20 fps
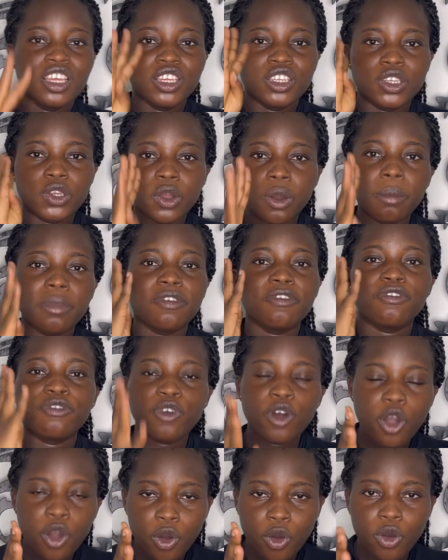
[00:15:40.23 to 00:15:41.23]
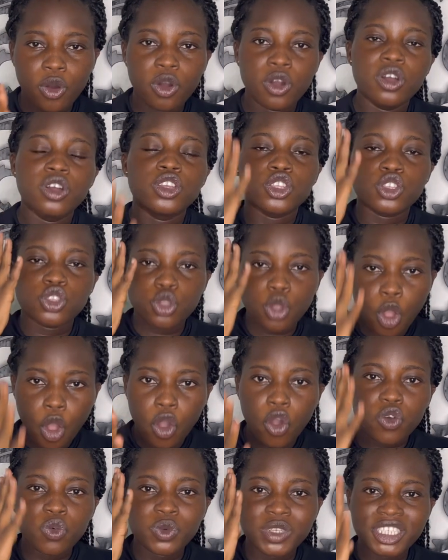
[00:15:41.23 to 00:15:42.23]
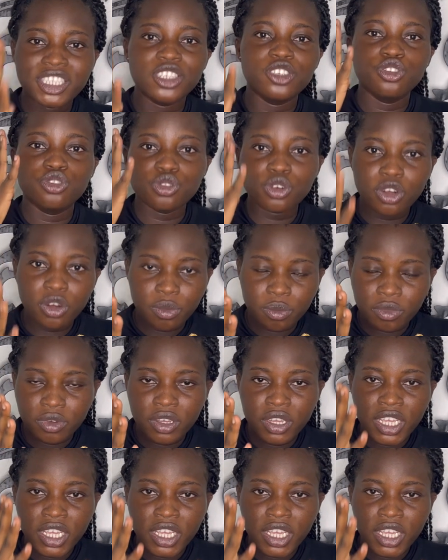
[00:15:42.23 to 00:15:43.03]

Number four, talk with the drum,